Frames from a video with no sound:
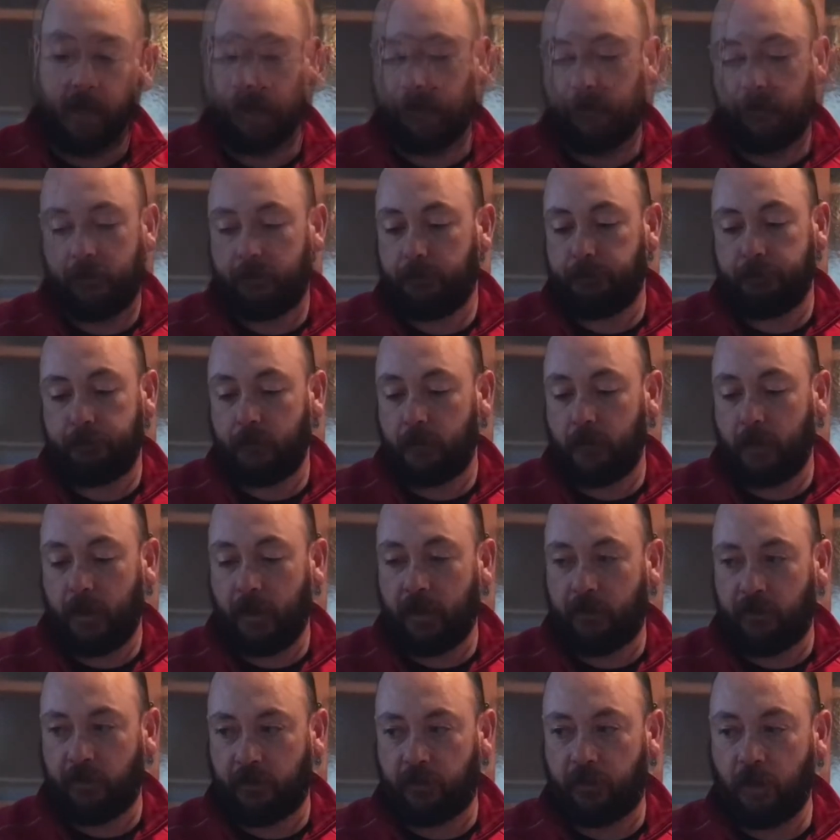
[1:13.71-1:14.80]
It's,
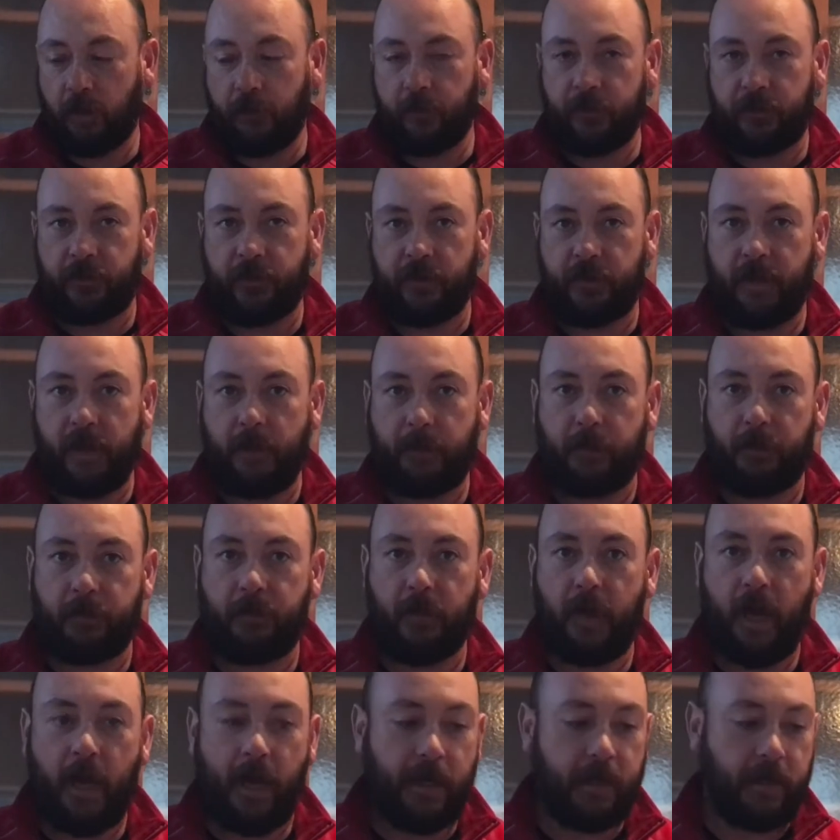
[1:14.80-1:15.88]
it's a service that they
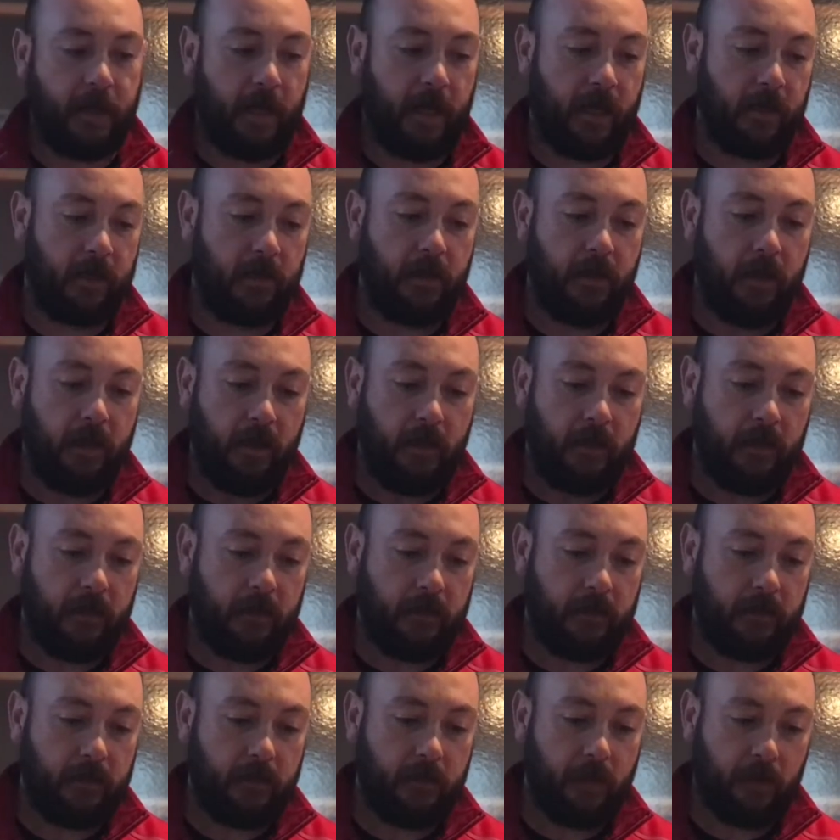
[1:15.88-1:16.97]
provide and uh,
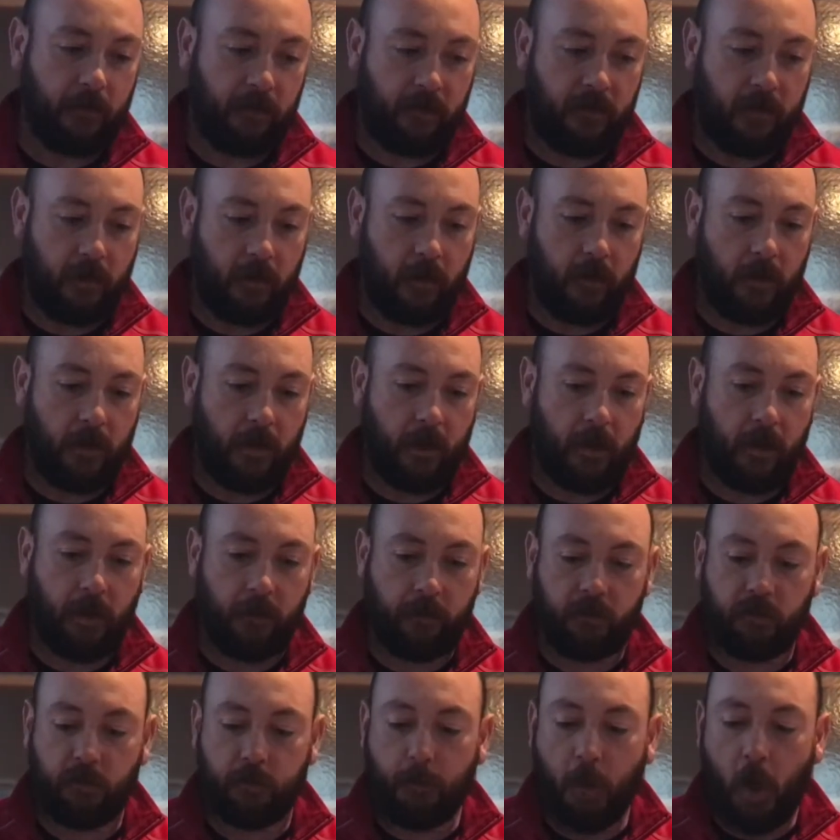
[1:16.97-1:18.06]
they're still a, a
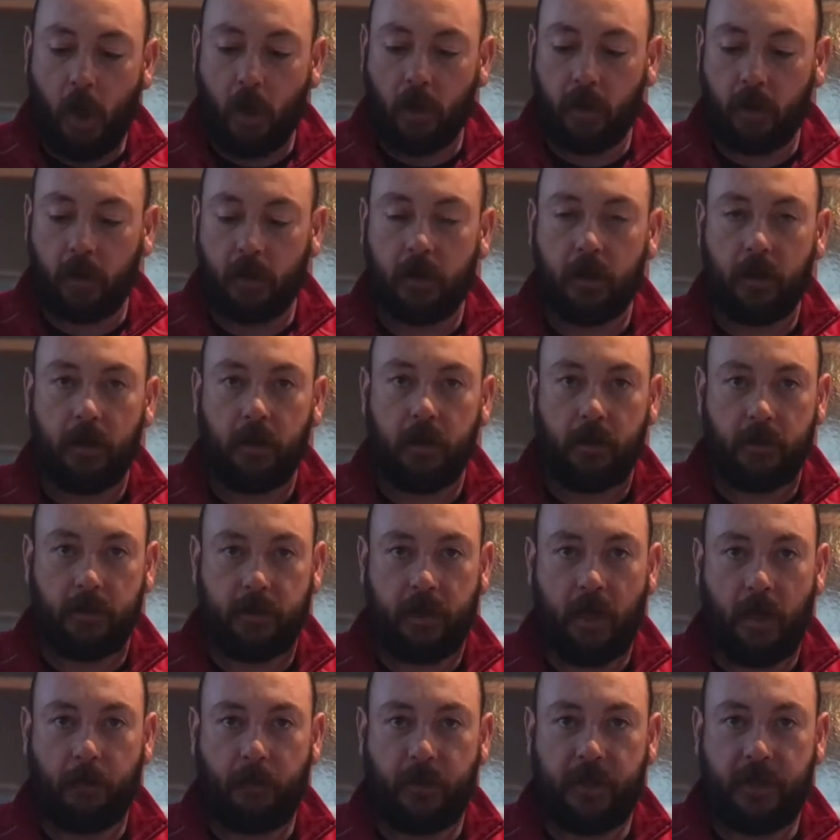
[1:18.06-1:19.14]
smaller
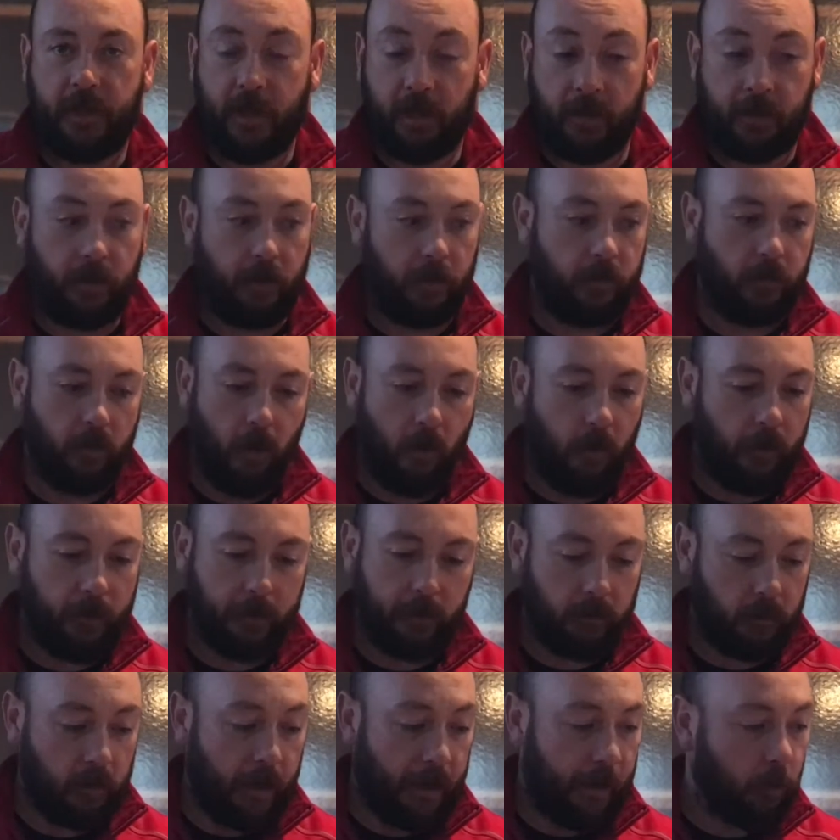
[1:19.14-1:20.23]
company and they're
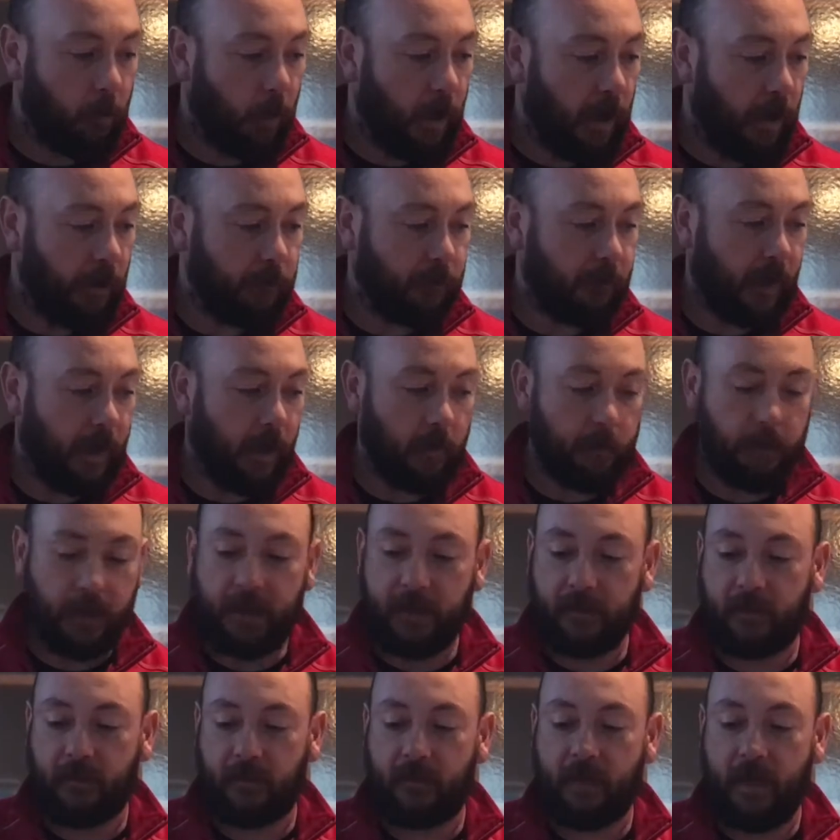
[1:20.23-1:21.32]
growing like wildfire, but
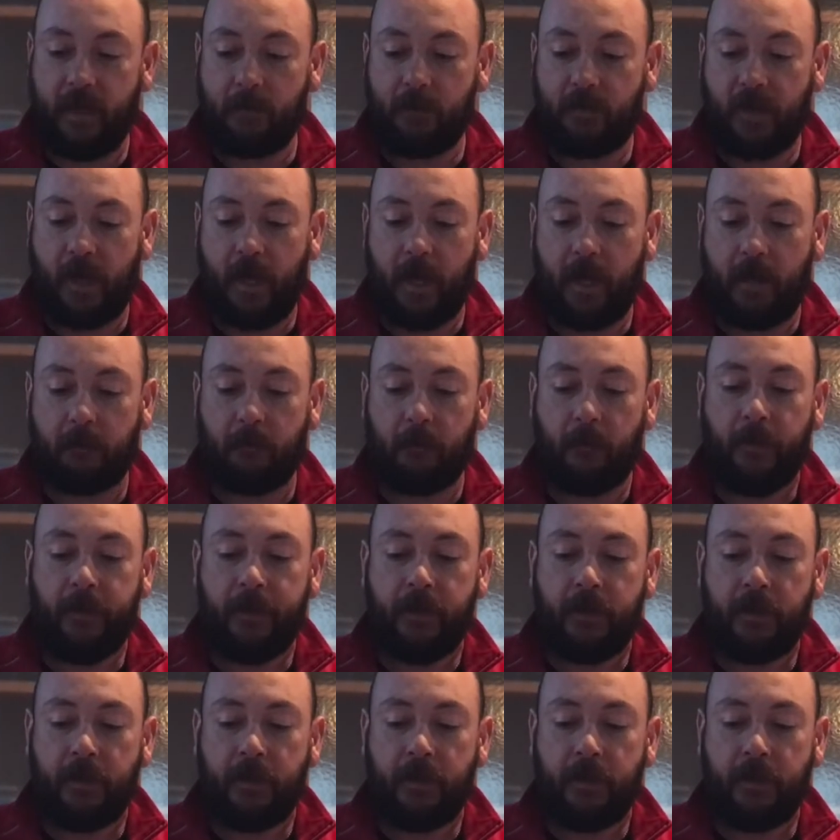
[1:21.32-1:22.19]
at the same time,